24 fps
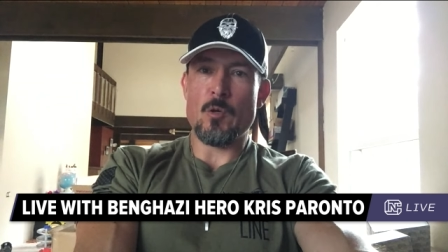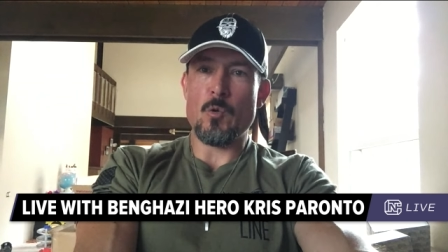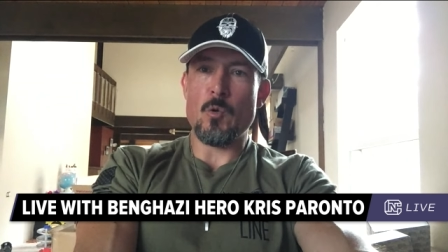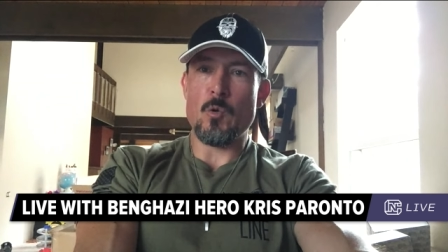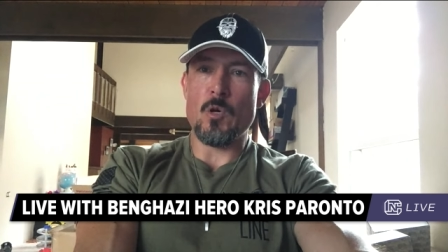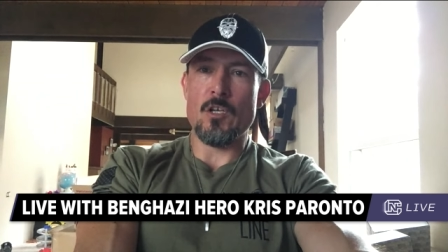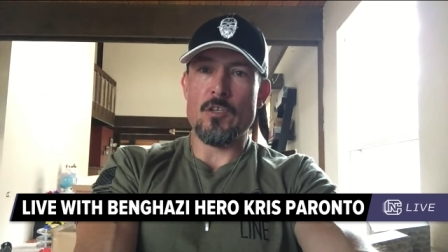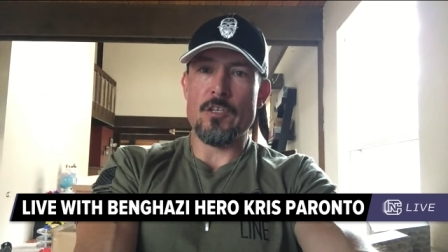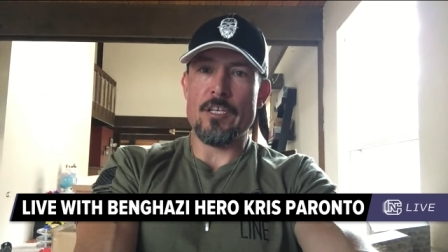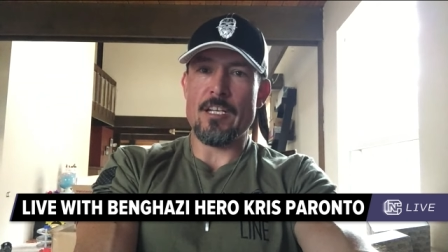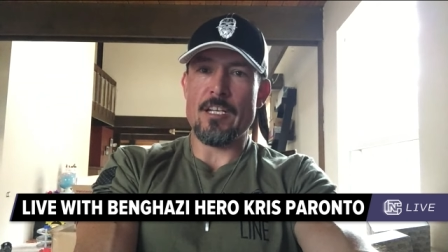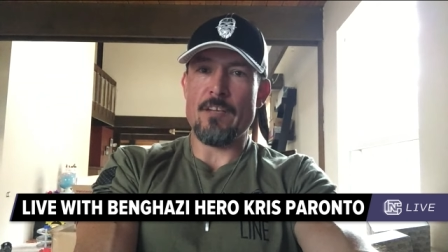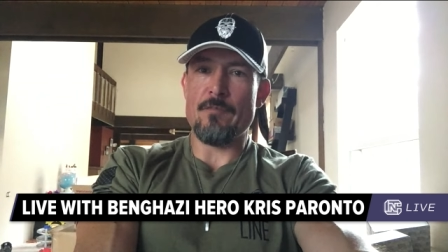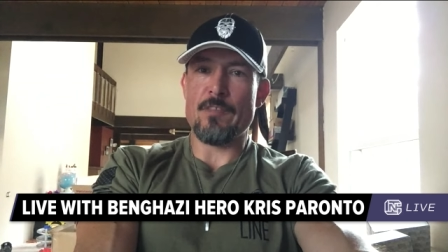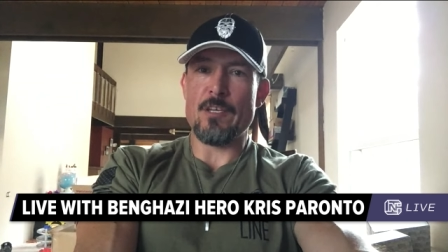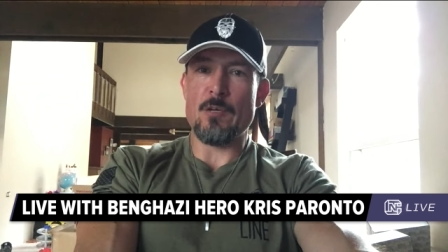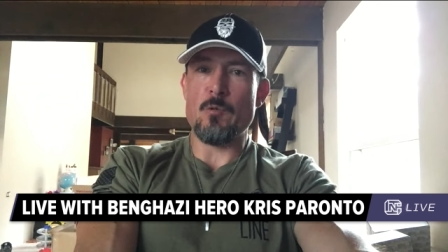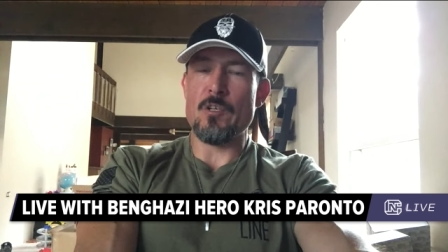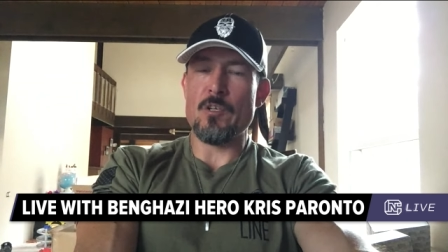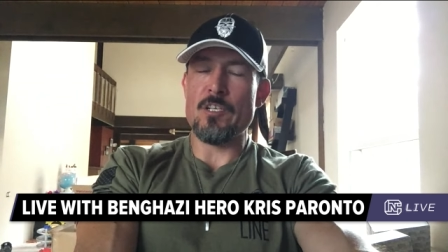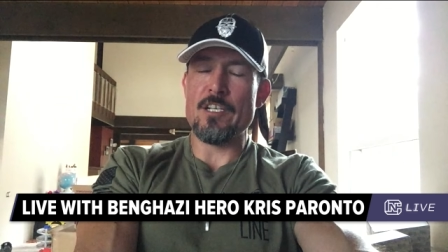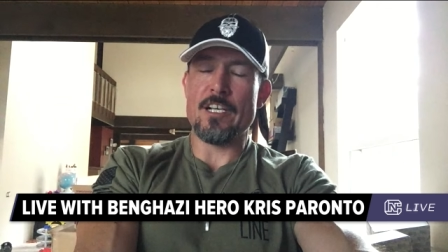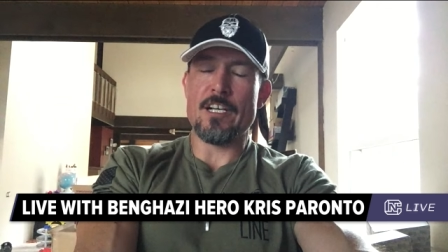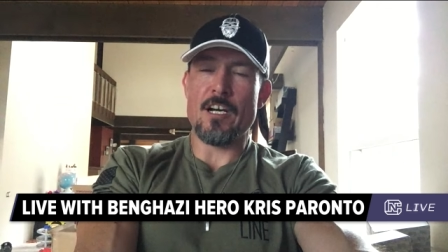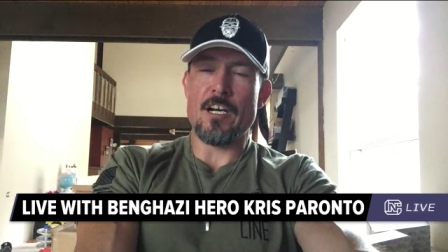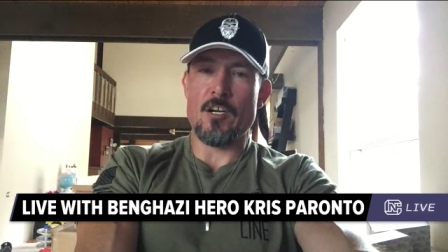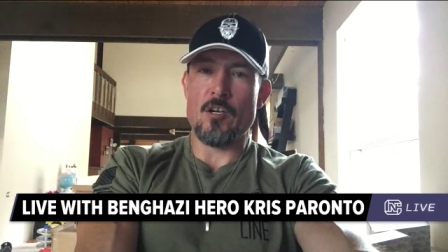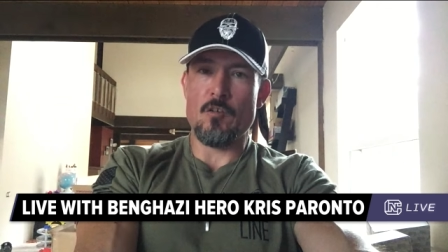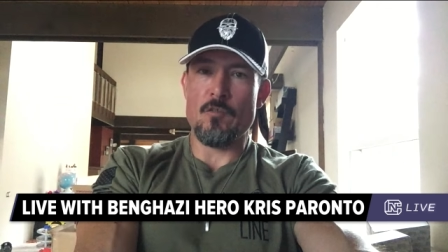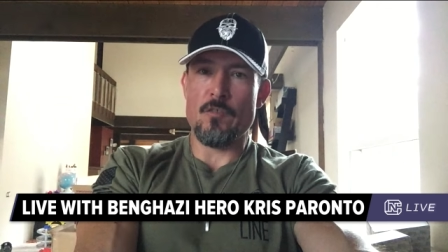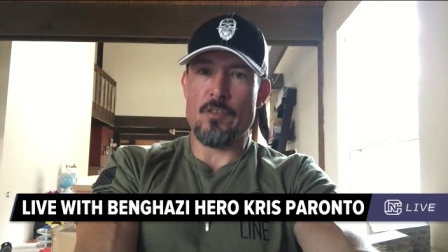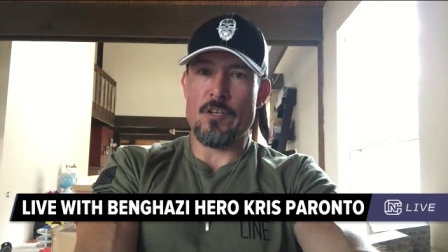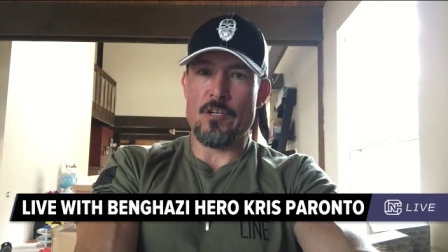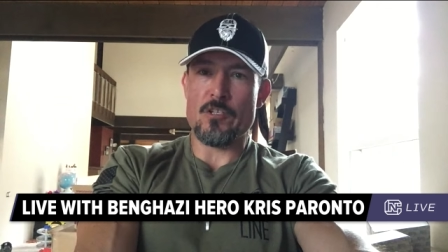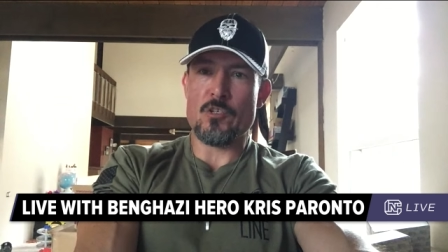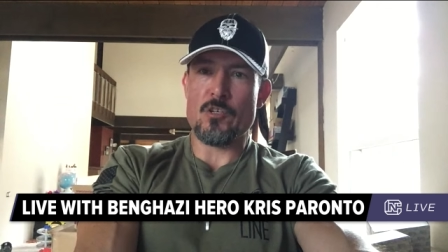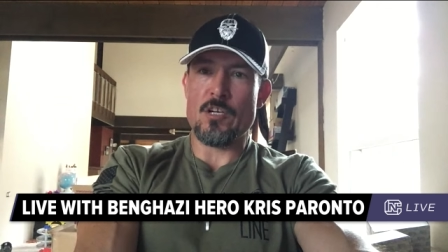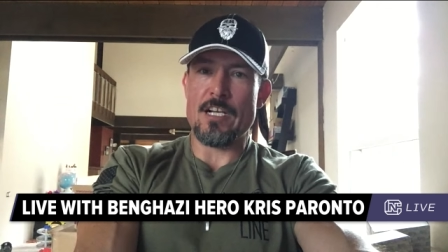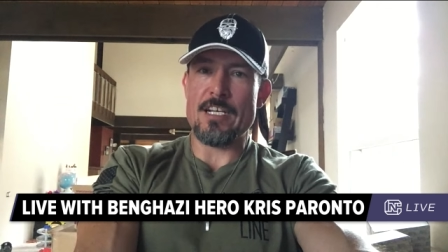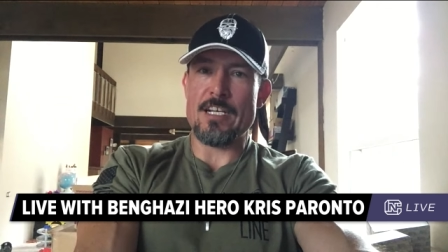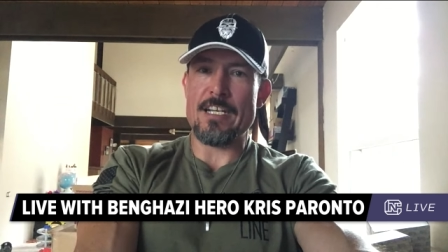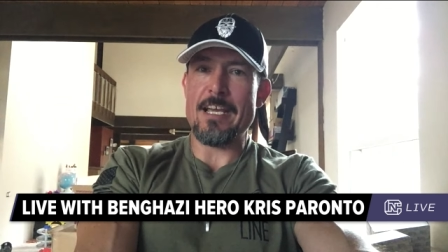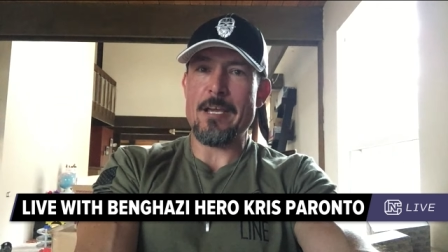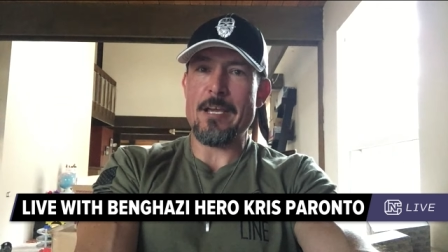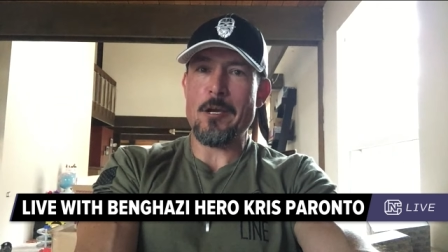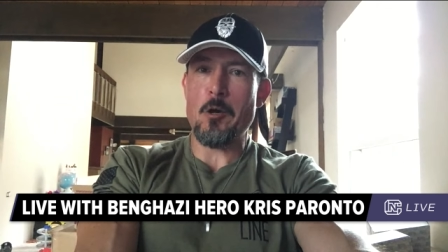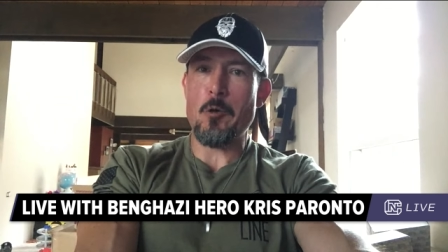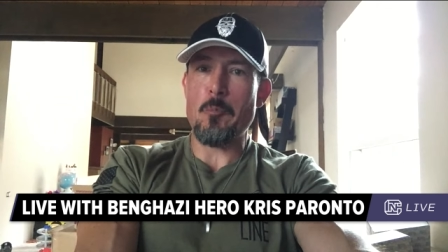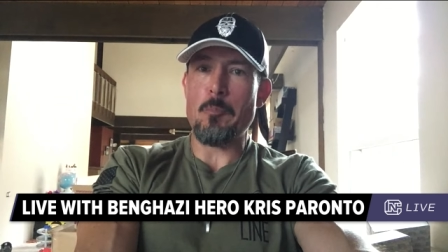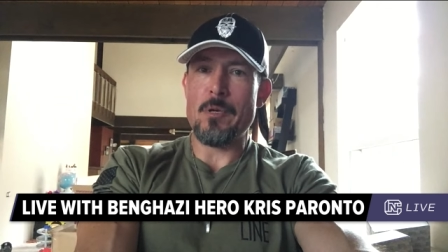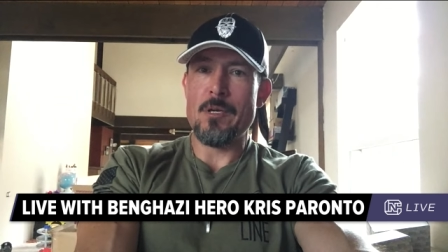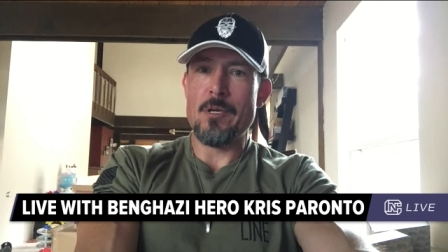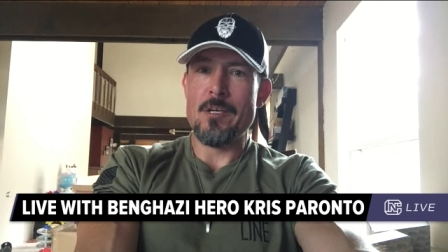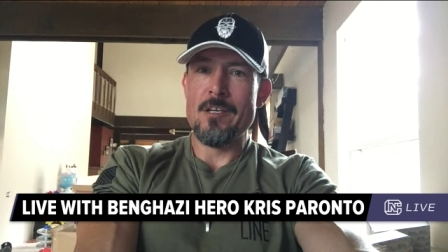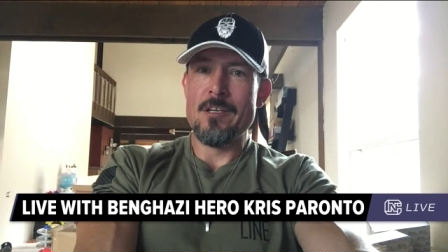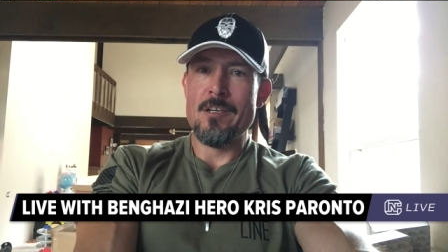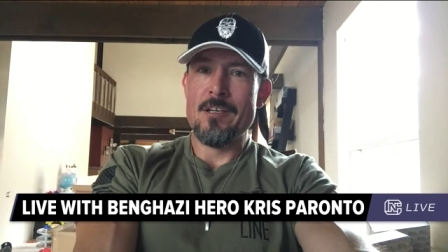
quelled it if they wouldn't have gone over there and tried to help.